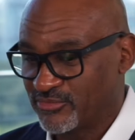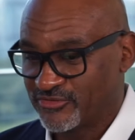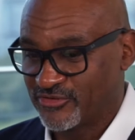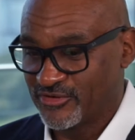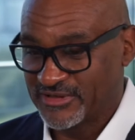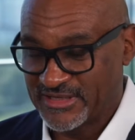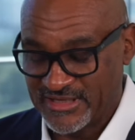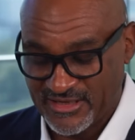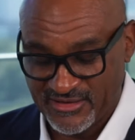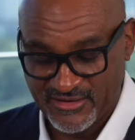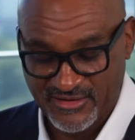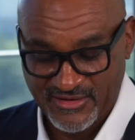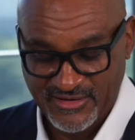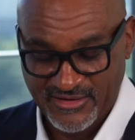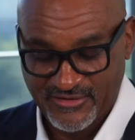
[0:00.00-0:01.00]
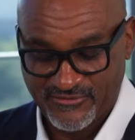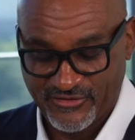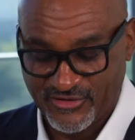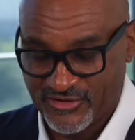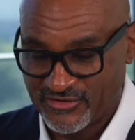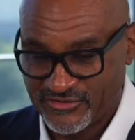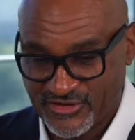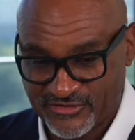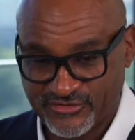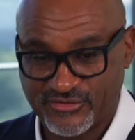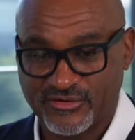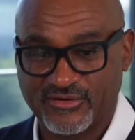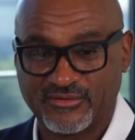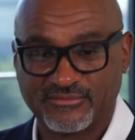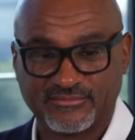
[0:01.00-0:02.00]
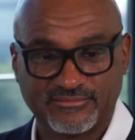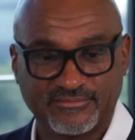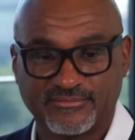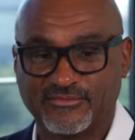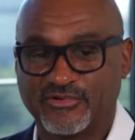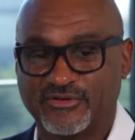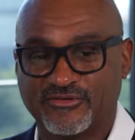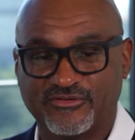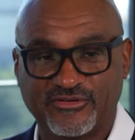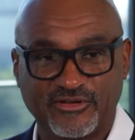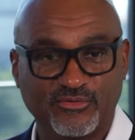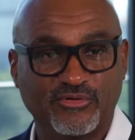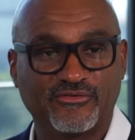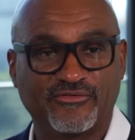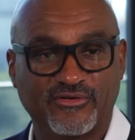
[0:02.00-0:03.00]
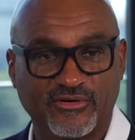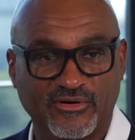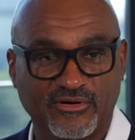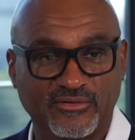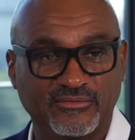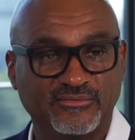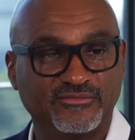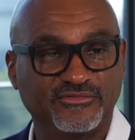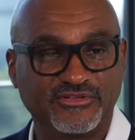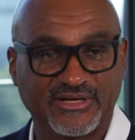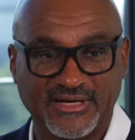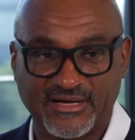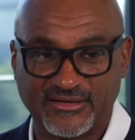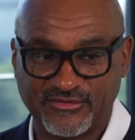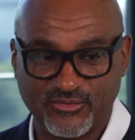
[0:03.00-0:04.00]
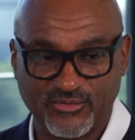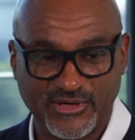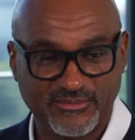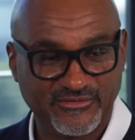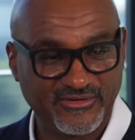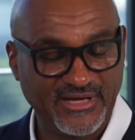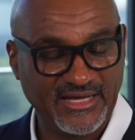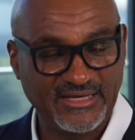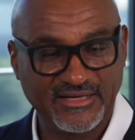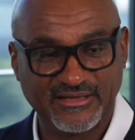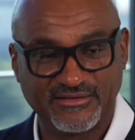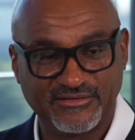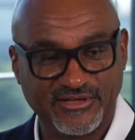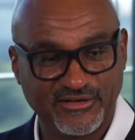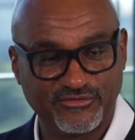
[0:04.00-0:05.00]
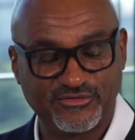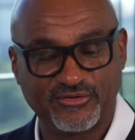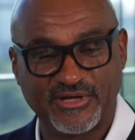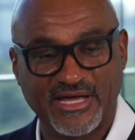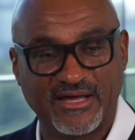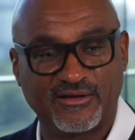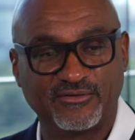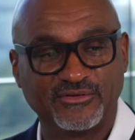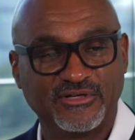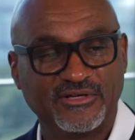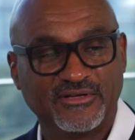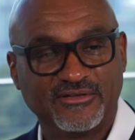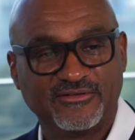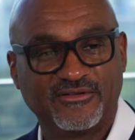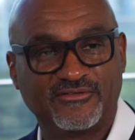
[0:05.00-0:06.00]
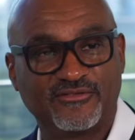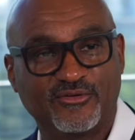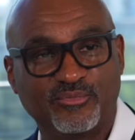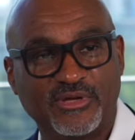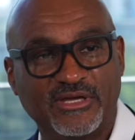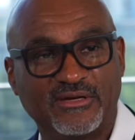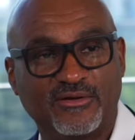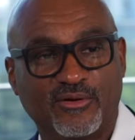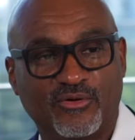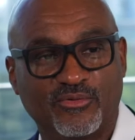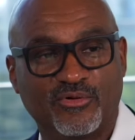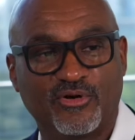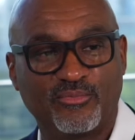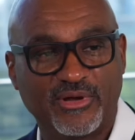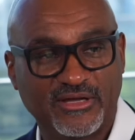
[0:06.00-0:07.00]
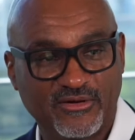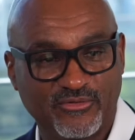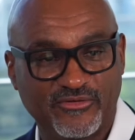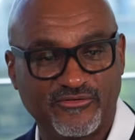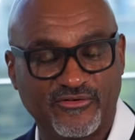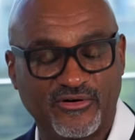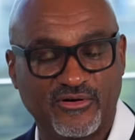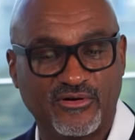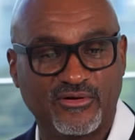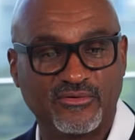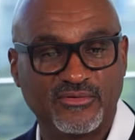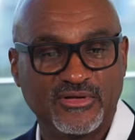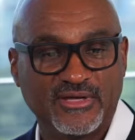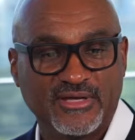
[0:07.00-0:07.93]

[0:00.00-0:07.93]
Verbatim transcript: So again, if you're an adjuster, send a referral, check out the website. It tells you how to submit or, or make a referral.